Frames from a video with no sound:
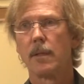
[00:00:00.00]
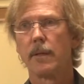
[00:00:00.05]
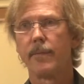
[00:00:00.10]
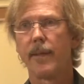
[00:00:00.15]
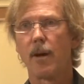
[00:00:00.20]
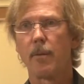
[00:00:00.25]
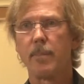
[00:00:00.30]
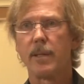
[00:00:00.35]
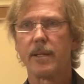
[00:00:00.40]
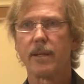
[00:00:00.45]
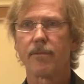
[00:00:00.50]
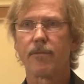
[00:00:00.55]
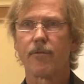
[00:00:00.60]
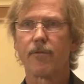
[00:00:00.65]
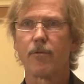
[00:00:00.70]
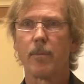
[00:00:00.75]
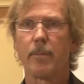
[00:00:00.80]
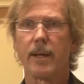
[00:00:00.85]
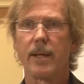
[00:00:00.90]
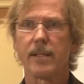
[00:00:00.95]
That would be different
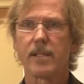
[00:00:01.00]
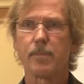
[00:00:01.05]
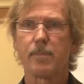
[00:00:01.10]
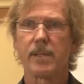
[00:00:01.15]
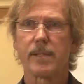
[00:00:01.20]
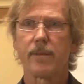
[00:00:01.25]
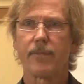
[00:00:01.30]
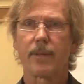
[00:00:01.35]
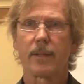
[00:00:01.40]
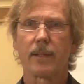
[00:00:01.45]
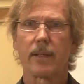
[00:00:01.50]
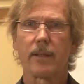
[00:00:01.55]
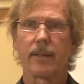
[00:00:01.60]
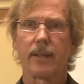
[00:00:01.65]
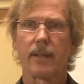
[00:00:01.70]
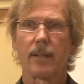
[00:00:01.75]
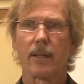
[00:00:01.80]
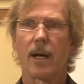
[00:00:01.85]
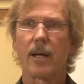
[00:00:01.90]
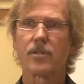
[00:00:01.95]
from a specifically
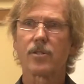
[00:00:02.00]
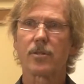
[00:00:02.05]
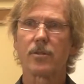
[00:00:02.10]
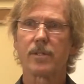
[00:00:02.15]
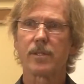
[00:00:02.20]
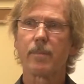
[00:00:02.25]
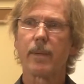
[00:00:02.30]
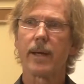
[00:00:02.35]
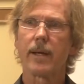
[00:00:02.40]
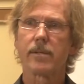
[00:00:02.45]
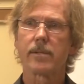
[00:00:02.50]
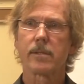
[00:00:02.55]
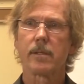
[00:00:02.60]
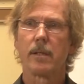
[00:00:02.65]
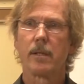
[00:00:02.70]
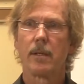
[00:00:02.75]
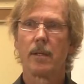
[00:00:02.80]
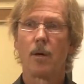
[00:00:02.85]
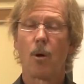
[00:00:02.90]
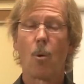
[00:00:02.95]
theological space
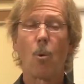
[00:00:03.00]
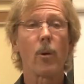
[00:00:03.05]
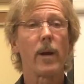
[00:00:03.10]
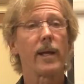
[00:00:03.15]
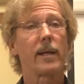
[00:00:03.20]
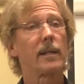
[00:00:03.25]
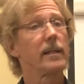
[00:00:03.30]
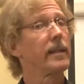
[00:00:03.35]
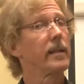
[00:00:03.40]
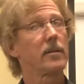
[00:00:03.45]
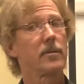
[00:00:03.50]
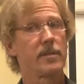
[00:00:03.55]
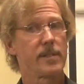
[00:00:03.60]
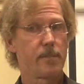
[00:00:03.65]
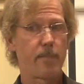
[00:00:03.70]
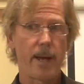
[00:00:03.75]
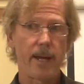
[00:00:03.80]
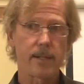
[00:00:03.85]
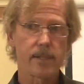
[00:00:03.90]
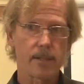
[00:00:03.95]
or a clinical
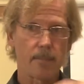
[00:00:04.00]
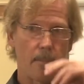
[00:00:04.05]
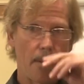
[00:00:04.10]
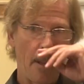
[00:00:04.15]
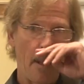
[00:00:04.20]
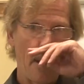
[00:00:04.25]
space.